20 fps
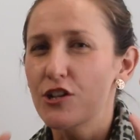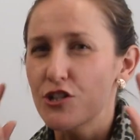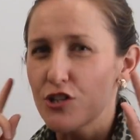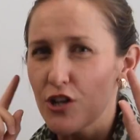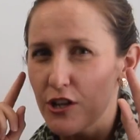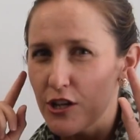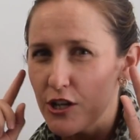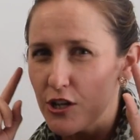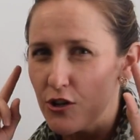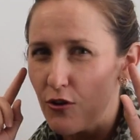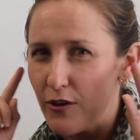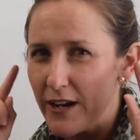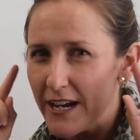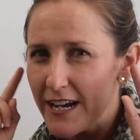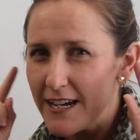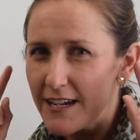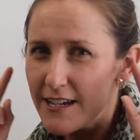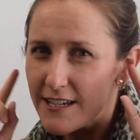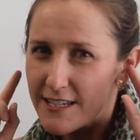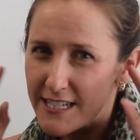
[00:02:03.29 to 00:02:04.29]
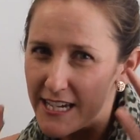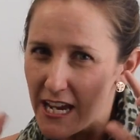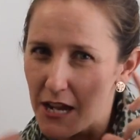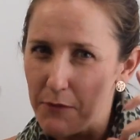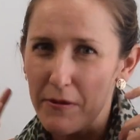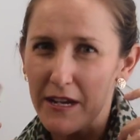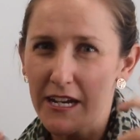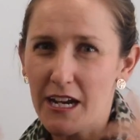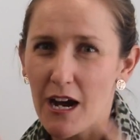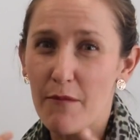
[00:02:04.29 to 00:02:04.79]
so that your ears can
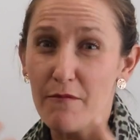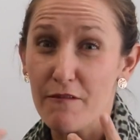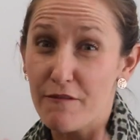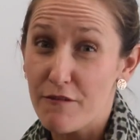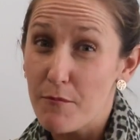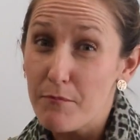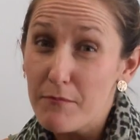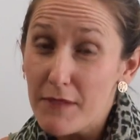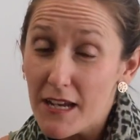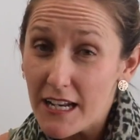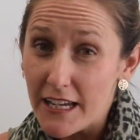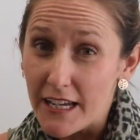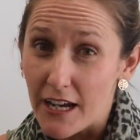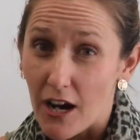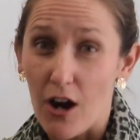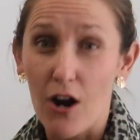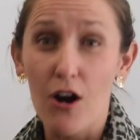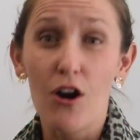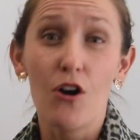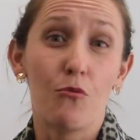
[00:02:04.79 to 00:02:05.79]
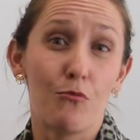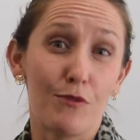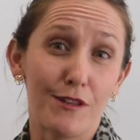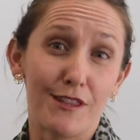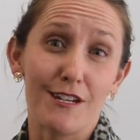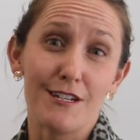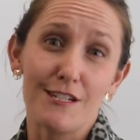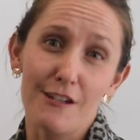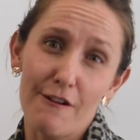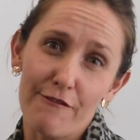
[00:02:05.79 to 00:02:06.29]
become familiar with
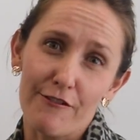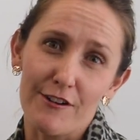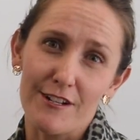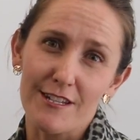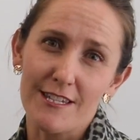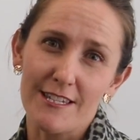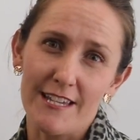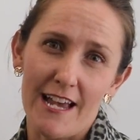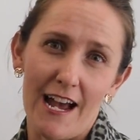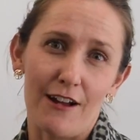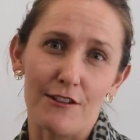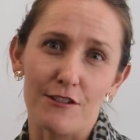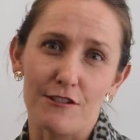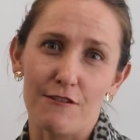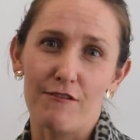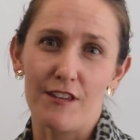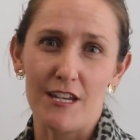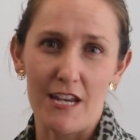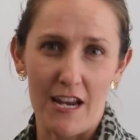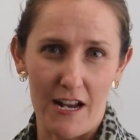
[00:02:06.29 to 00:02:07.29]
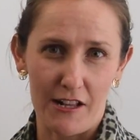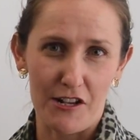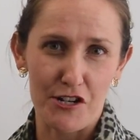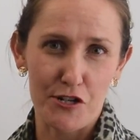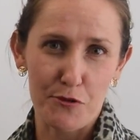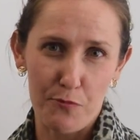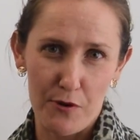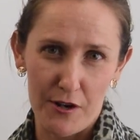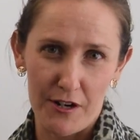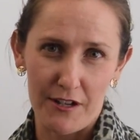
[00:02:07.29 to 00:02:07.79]
the different sounds of the
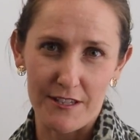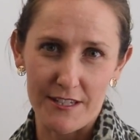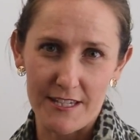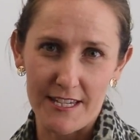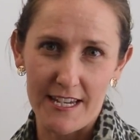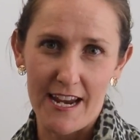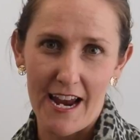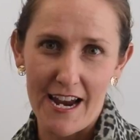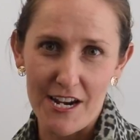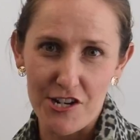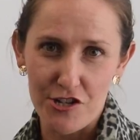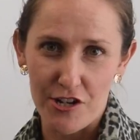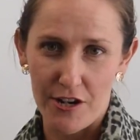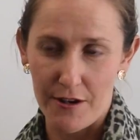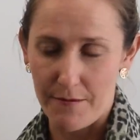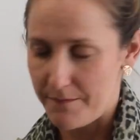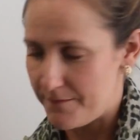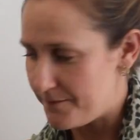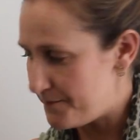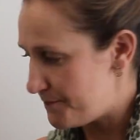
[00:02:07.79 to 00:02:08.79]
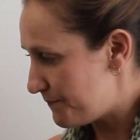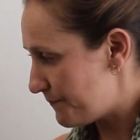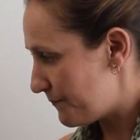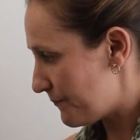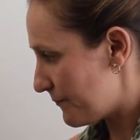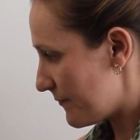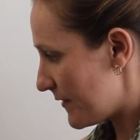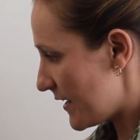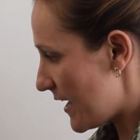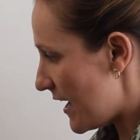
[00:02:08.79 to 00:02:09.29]
English pronunciation.
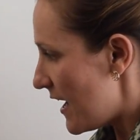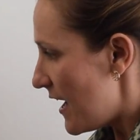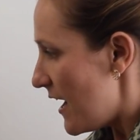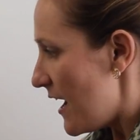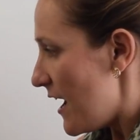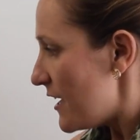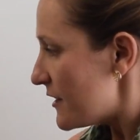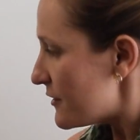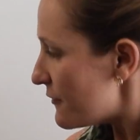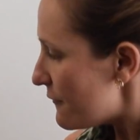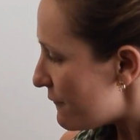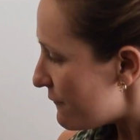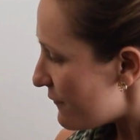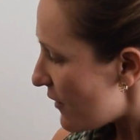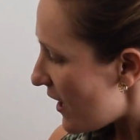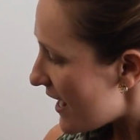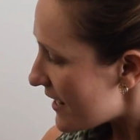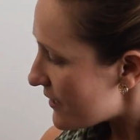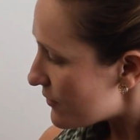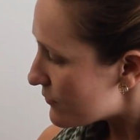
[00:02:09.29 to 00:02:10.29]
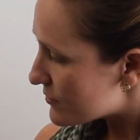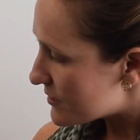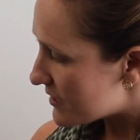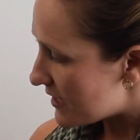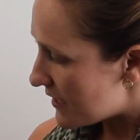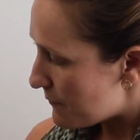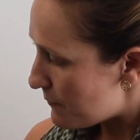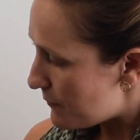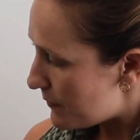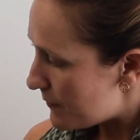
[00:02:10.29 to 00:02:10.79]
The final
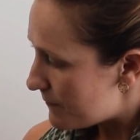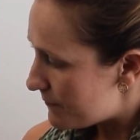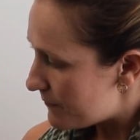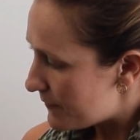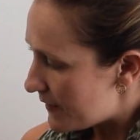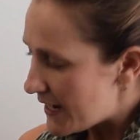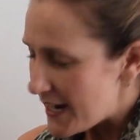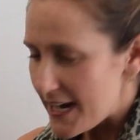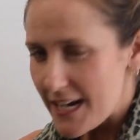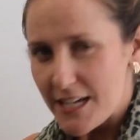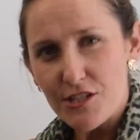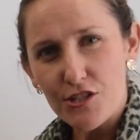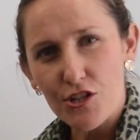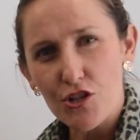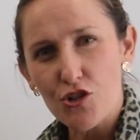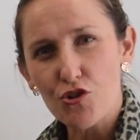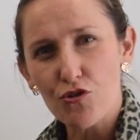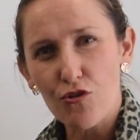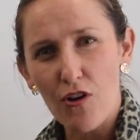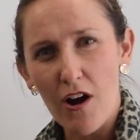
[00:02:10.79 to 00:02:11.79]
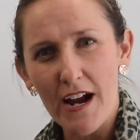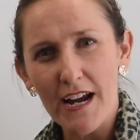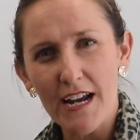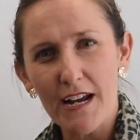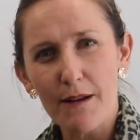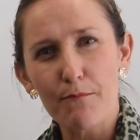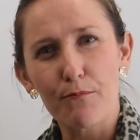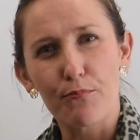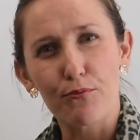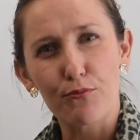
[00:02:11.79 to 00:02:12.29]
tip is to try
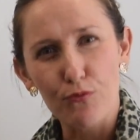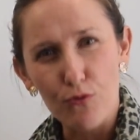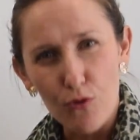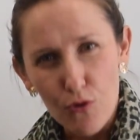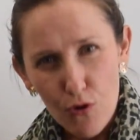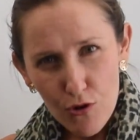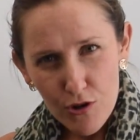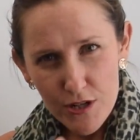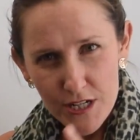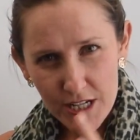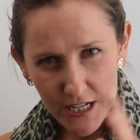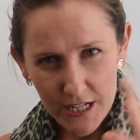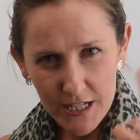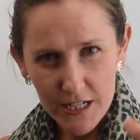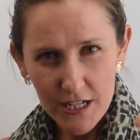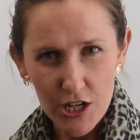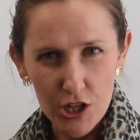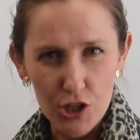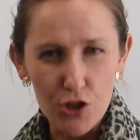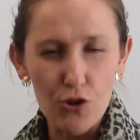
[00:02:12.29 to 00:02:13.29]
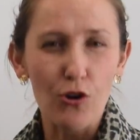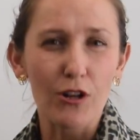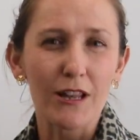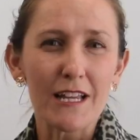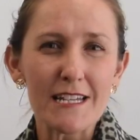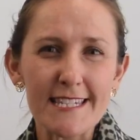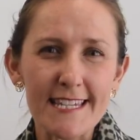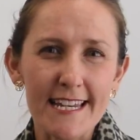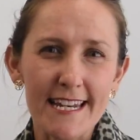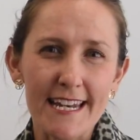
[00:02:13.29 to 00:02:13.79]
and broaden your
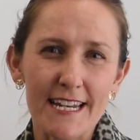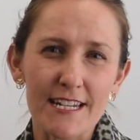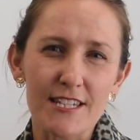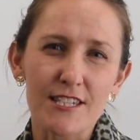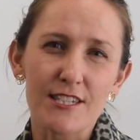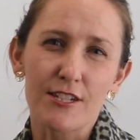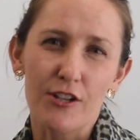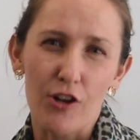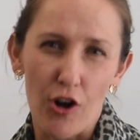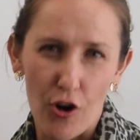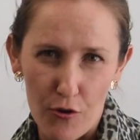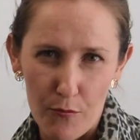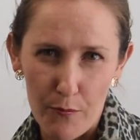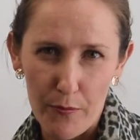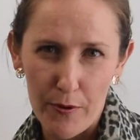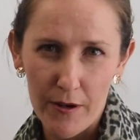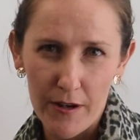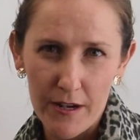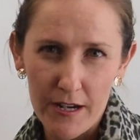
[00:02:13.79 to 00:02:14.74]
listening scope.